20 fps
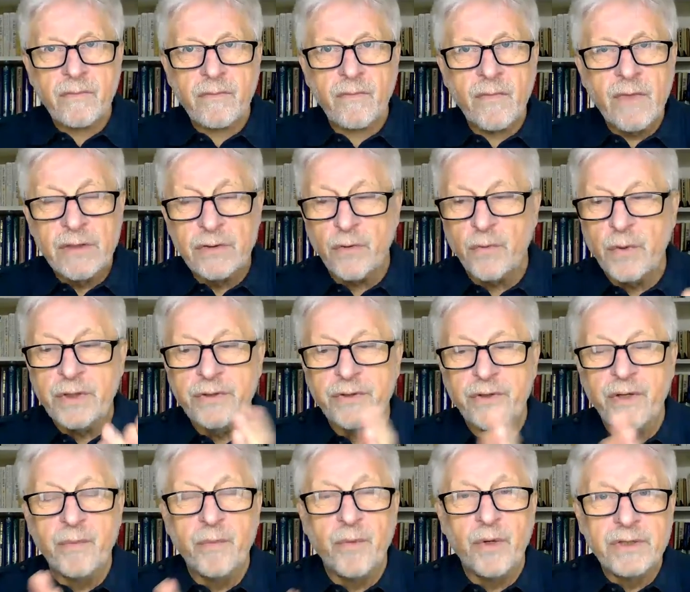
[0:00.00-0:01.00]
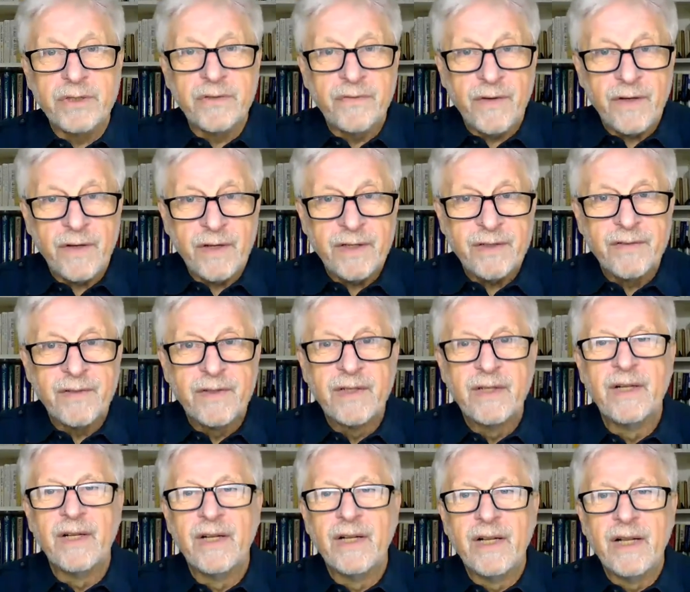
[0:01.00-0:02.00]
So when you emulsify
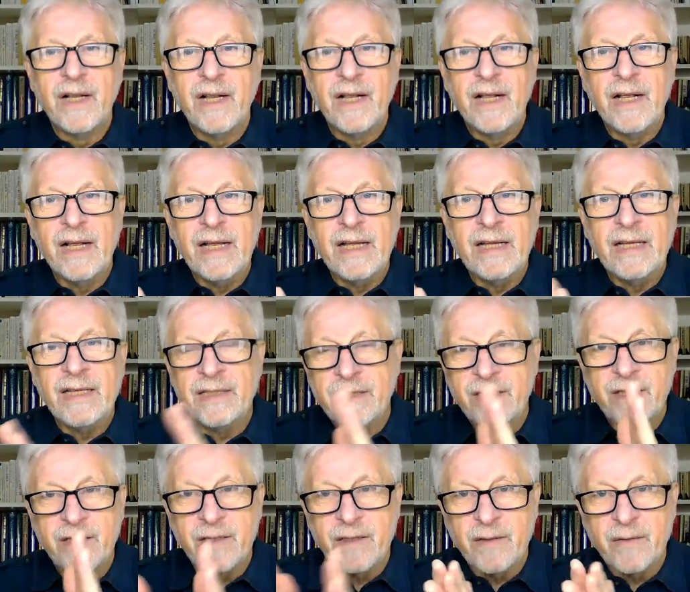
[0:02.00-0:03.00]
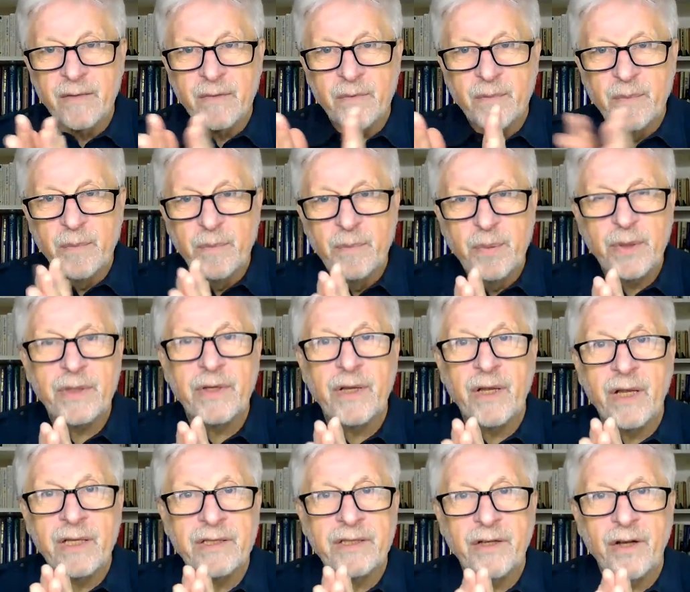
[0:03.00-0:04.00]
and put
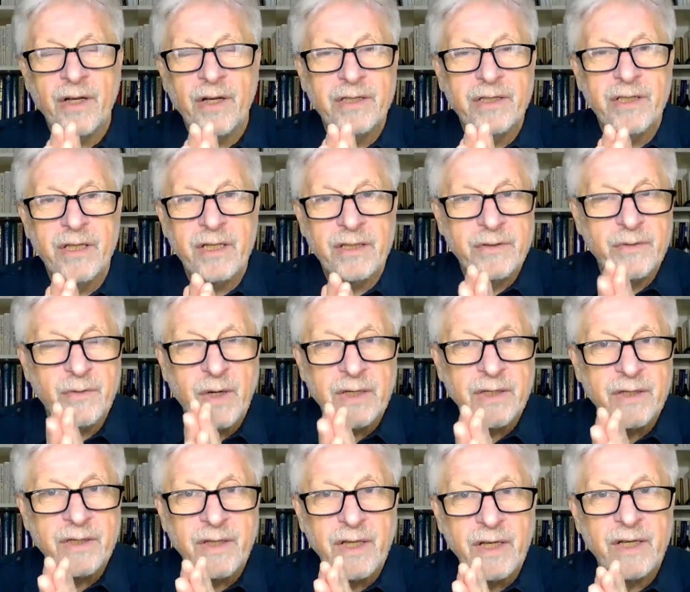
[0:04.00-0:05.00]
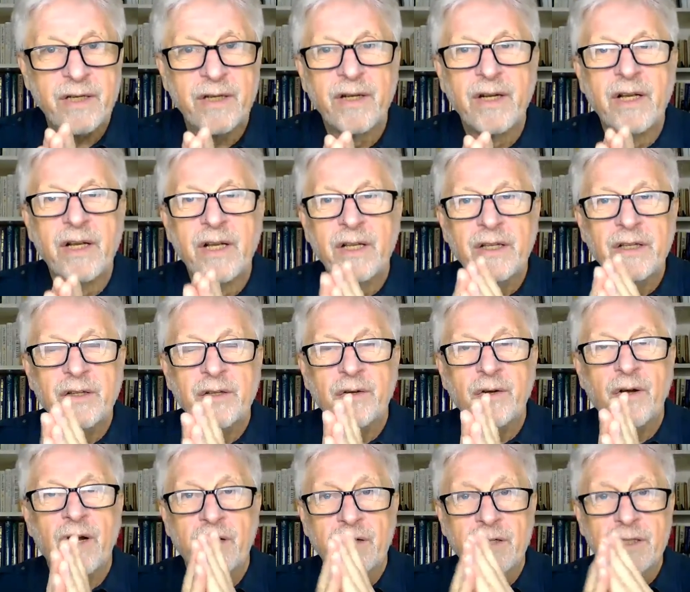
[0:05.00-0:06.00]
antioxidants right in there, you
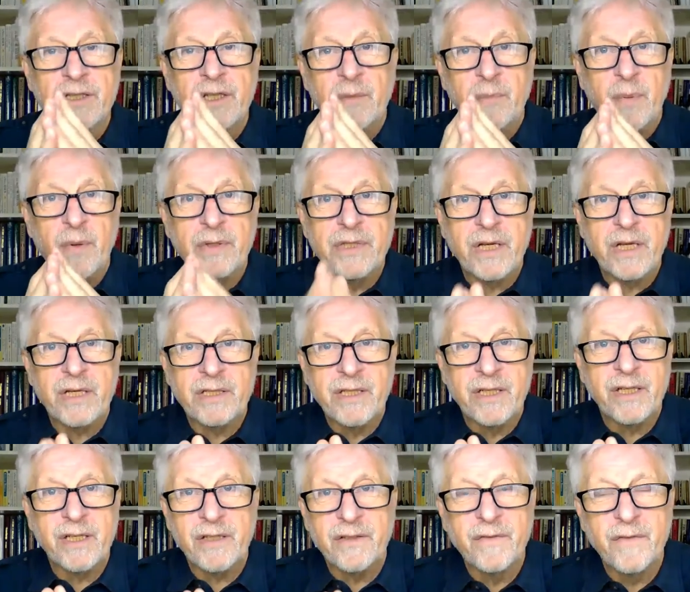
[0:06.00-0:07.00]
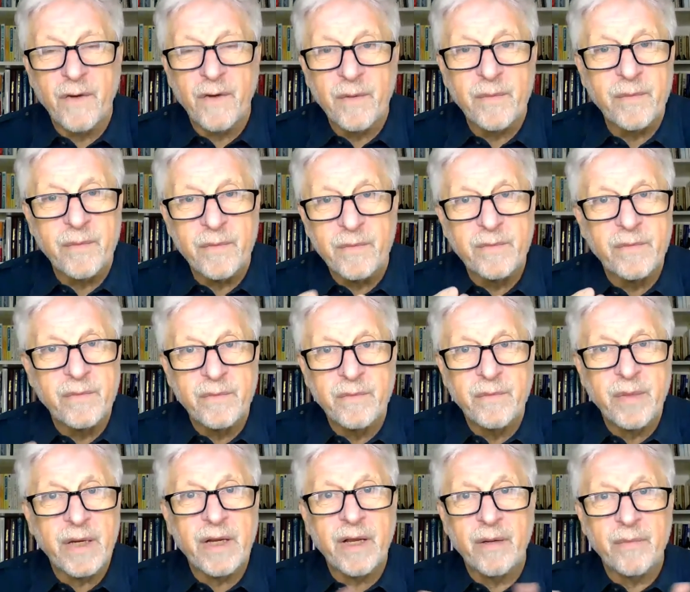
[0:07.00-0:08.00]
are actually protecting it from
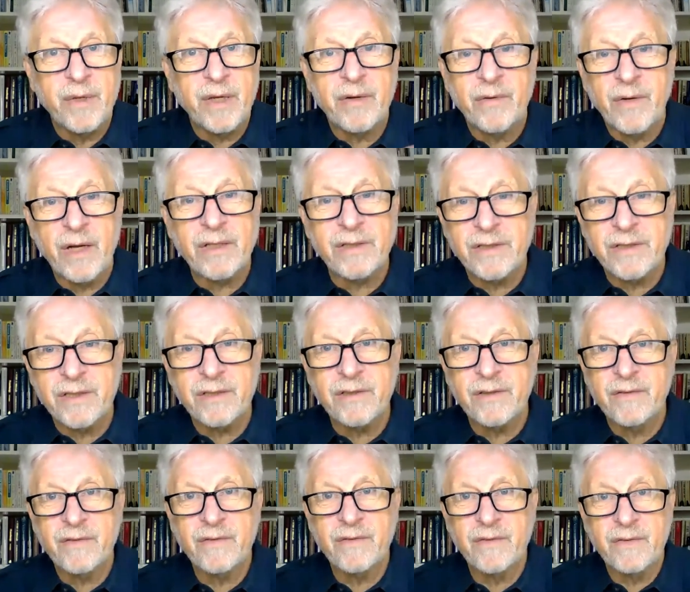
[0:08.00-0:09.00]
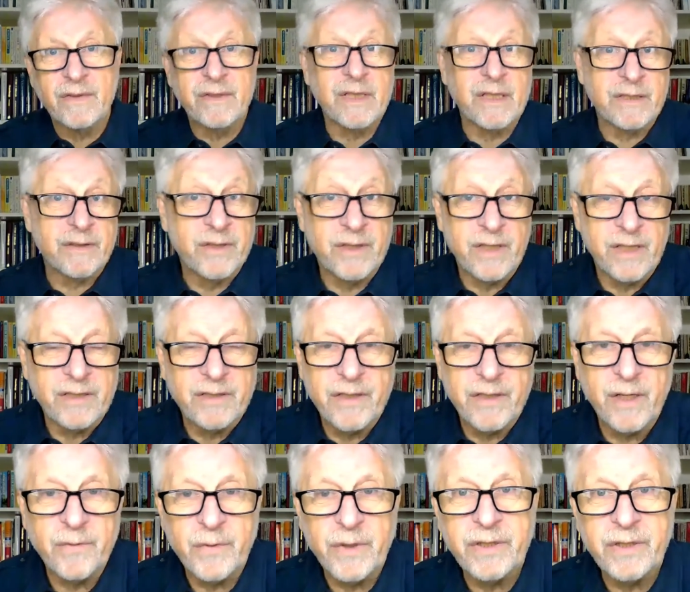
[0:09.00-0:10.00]
becoming rancid. That's that's how
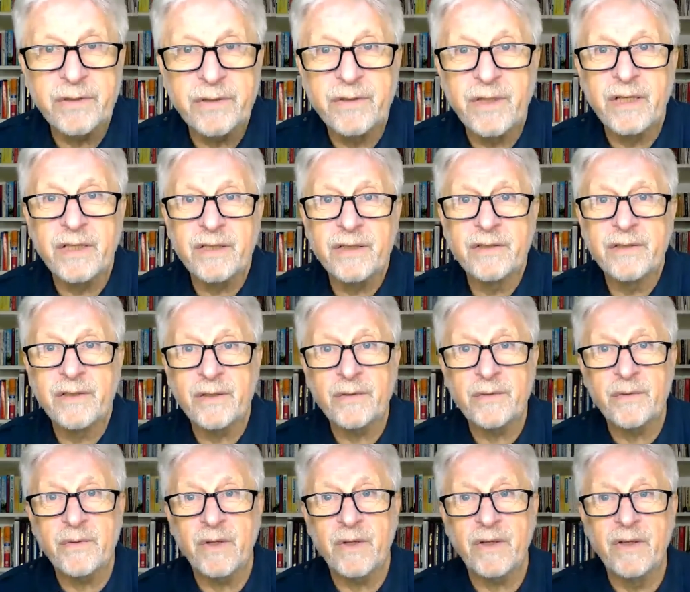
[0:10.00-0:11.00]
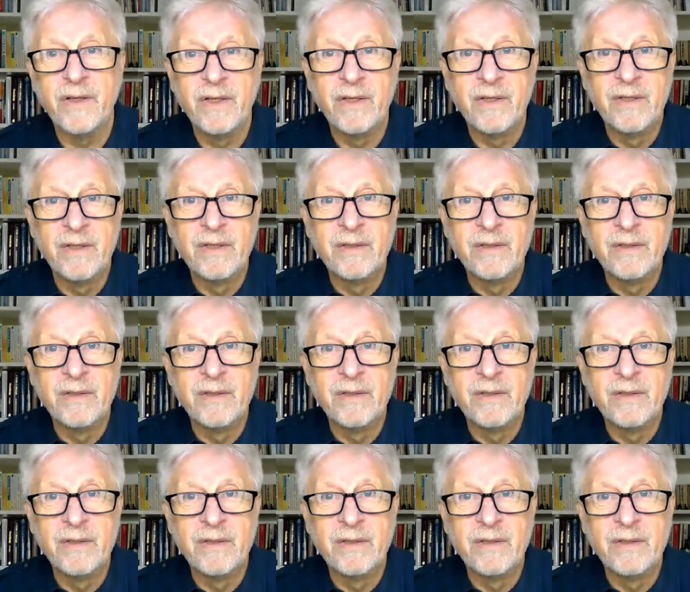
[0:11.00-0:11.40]
we do that. So uh,